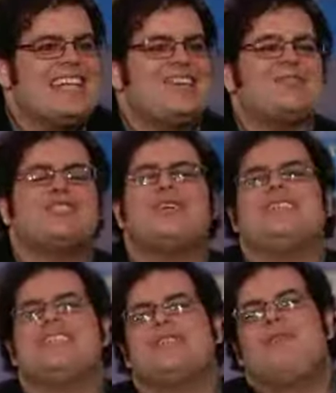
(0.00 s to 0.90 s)
Well, I was so
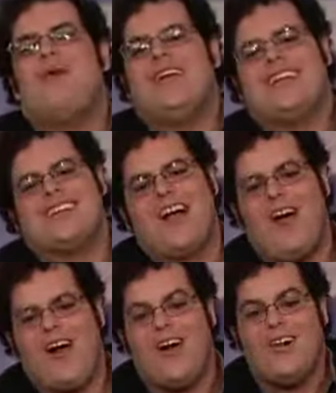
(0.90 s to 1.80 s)
disappointed,
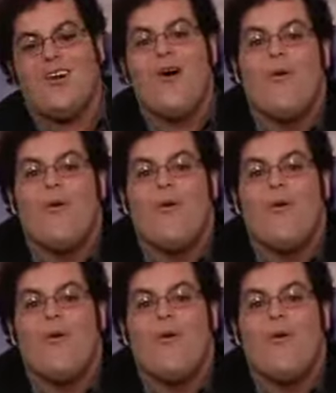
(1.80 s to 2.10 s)
Carl.